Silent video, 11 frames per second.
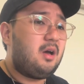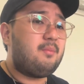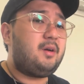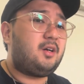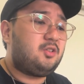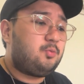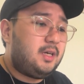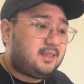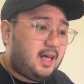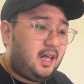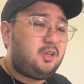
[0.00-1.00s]
Because we
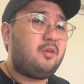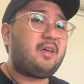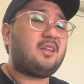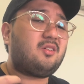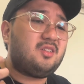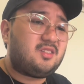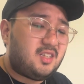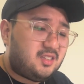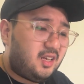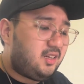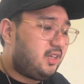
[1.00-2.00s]
tell you that
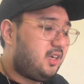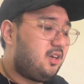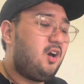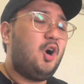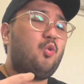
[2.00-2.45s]
consistently,